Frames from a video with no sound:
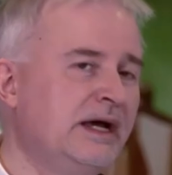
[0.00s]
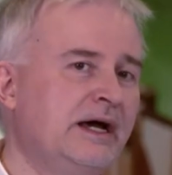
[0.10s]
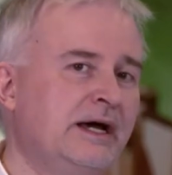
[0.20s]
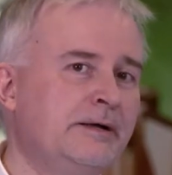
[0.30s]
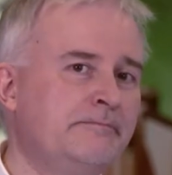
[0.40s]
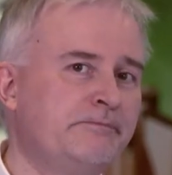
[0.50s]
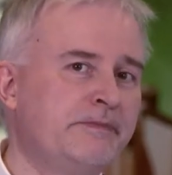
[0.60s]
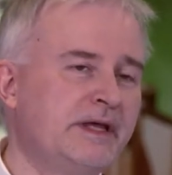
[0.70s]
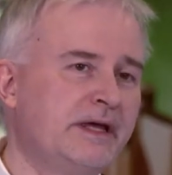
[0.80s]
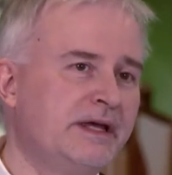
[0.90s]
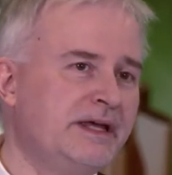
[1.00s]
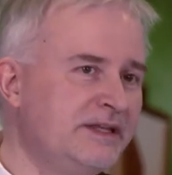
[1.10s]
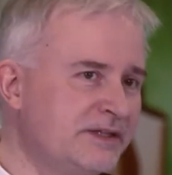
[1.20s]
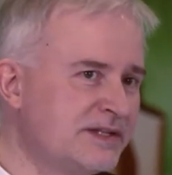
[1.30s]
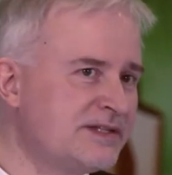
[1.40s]
um, uh,
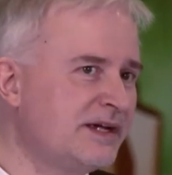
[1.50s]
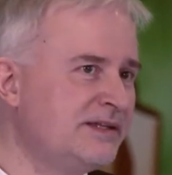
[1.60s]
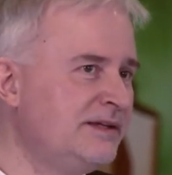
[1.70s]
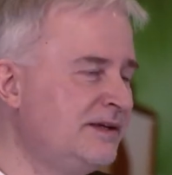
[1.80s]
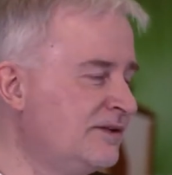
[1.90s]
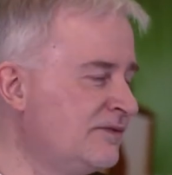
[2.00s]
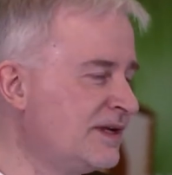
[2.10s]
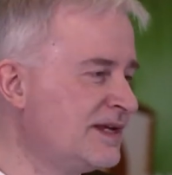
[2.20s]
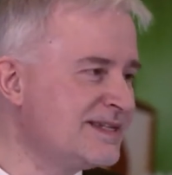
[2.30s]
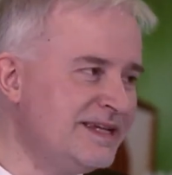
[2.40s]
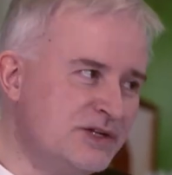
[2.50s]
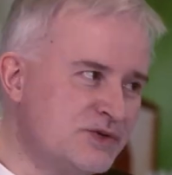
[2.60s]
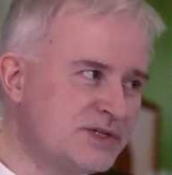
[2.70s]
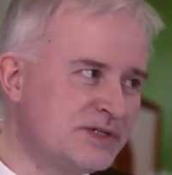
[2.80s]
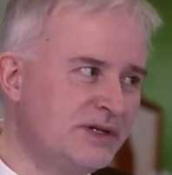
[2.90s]
intersecting in various
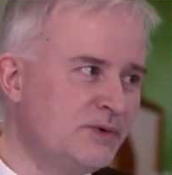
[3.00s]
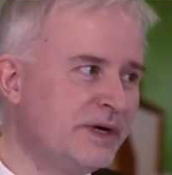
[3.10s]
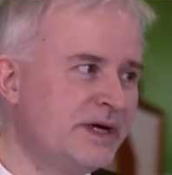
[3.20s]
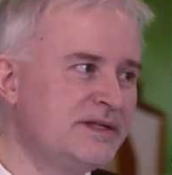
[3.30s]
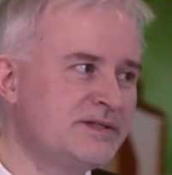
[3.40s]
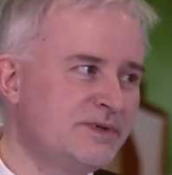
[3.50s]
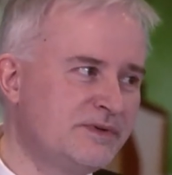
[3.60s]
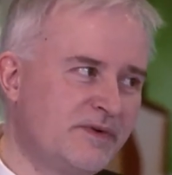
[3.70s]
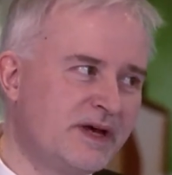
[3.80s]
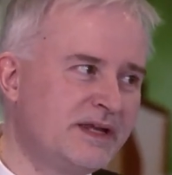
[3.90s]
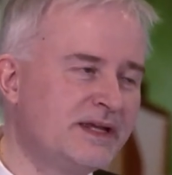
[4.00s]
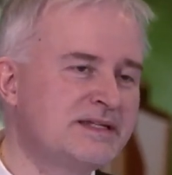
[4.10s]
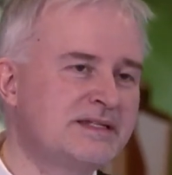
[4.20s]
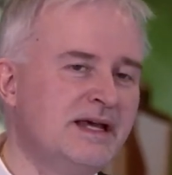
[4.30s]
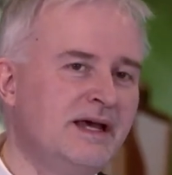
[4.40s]
interesting ways with
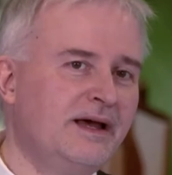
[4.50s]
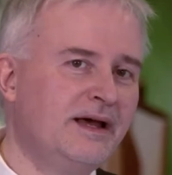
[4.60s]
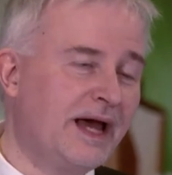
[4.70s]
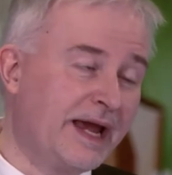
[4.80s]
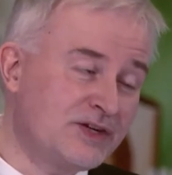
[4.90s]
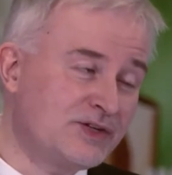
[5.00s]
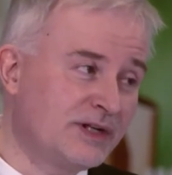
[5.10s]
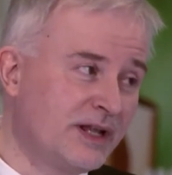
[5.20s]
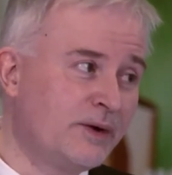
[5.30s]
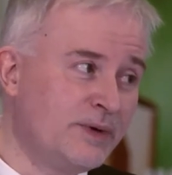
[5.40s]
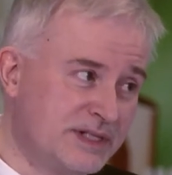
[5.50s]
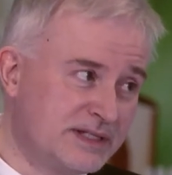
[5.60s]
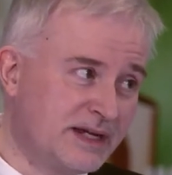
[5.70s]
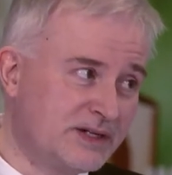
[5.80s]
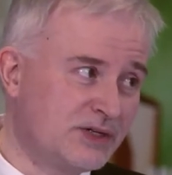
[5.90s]
various uh, action line,
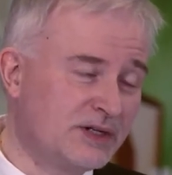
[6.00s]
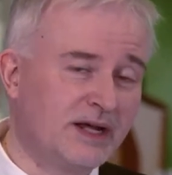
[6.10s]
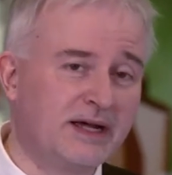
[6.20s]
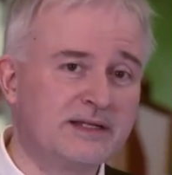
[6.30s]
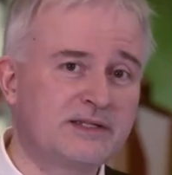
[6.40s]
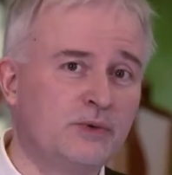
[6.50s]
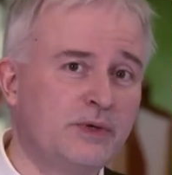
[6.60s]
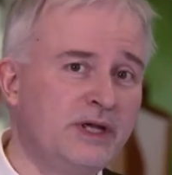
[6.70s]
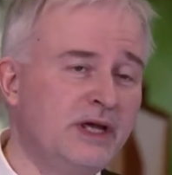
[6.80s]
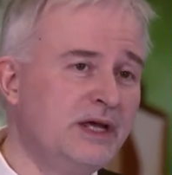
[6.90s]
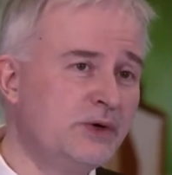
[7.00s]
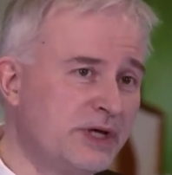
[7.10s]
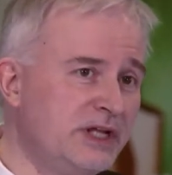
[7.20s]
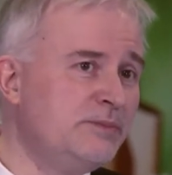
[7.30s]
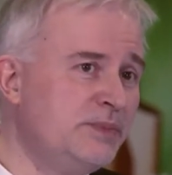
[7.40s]
WSIS action lines. So we
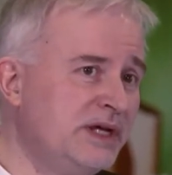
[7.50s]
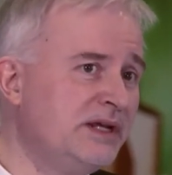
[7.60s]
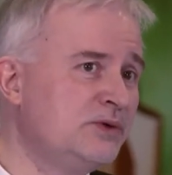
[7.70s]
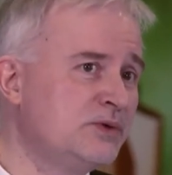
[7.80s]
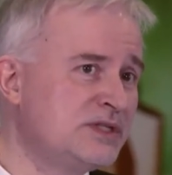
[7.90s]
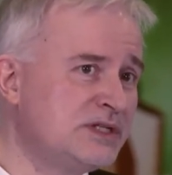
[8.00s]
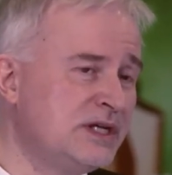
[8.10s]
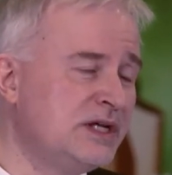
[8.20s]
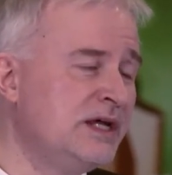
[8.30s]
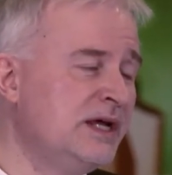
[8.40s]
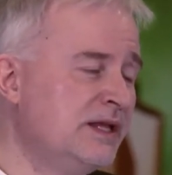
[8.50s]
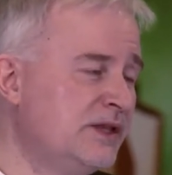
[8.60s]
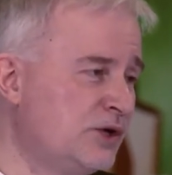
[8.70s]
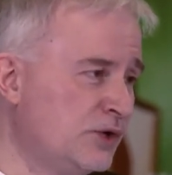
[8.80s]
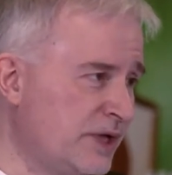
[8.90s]
really begin to see
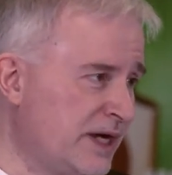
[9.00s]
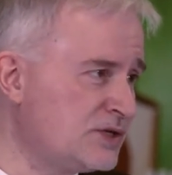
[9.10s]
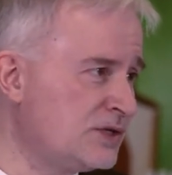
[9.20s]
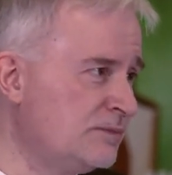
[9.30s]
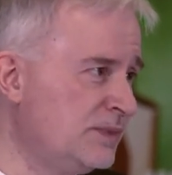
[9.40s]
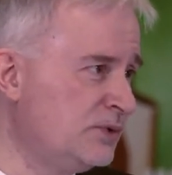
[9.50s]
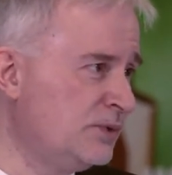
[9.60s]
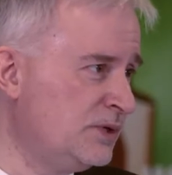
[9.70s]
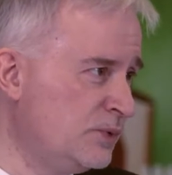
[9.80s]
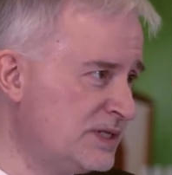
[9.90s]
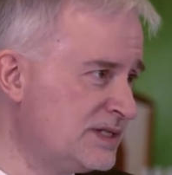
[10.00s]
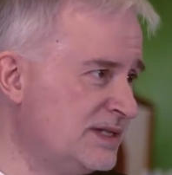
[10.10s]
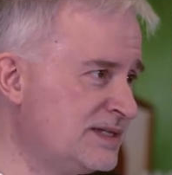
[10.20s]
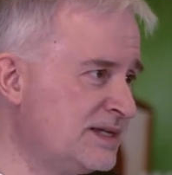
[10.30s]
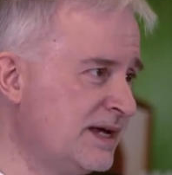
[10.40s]
the connection between
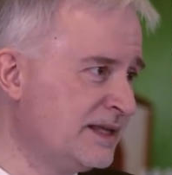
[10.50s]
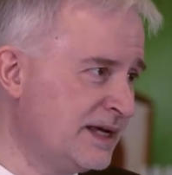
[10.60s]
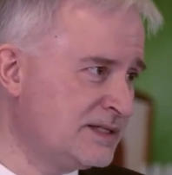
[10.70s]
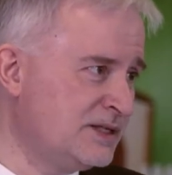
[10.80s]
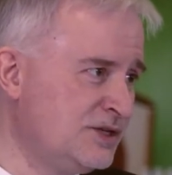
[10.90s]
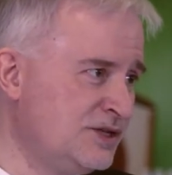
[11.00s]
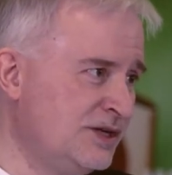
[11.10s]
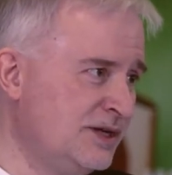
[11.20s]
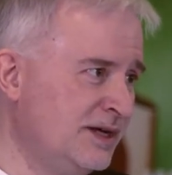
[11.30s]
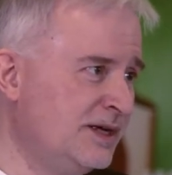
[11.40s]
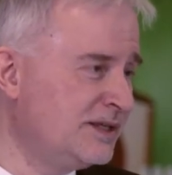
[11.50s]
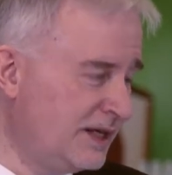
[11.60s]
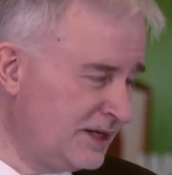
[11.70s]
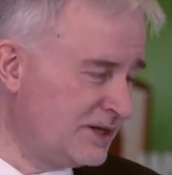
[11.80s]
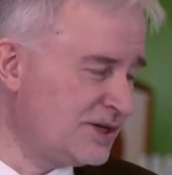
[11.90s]
WSIS and SDG
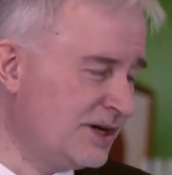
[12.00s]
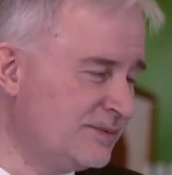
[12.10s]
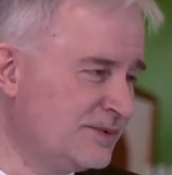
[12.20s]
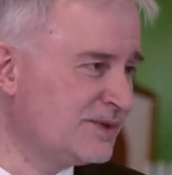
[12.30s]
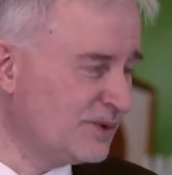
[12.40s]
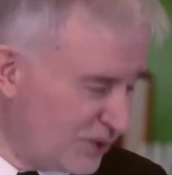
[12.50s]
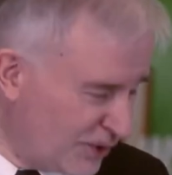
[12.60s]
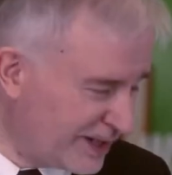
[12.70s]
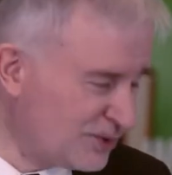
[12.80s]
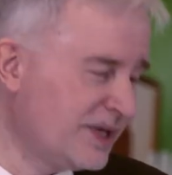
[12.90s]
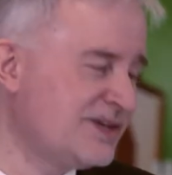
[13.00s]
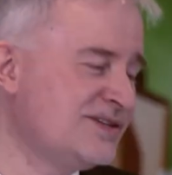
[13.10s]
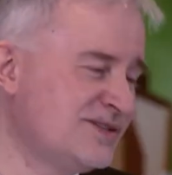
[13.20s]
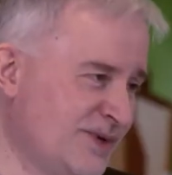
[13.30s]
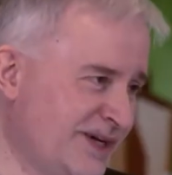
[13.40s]
taking shape. So
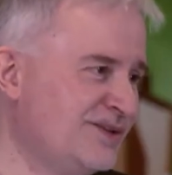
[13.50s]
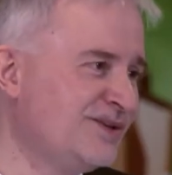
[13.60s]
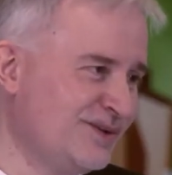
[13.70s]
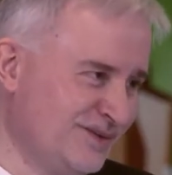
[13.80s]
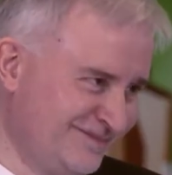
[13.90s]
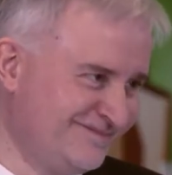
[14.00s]
congratulations to ITU.